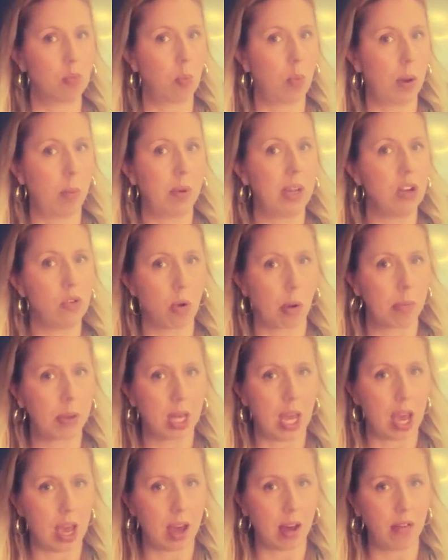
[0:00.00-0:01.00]
what we normally
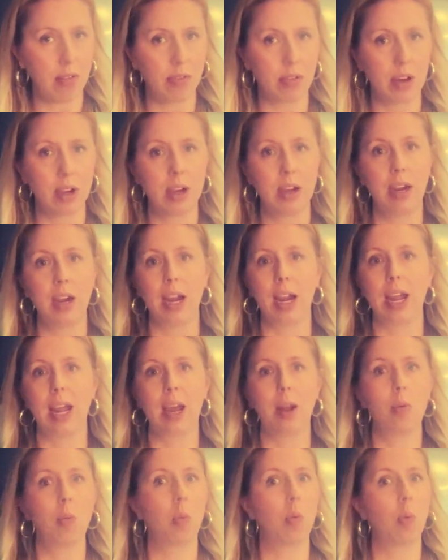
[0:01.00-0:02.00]
have,
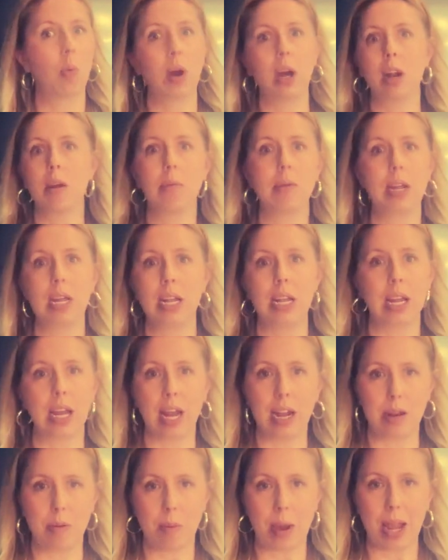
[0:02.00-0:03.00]
and what are we eating
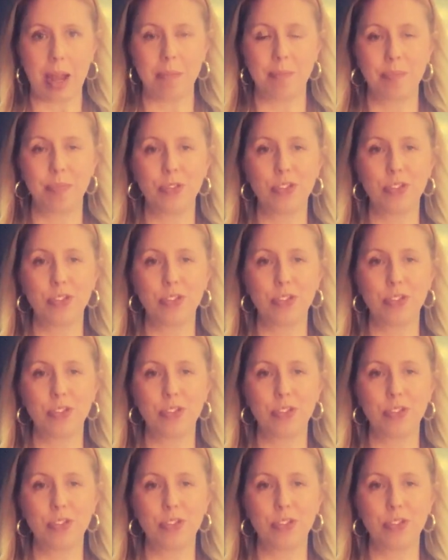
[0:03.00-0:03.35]
anyway?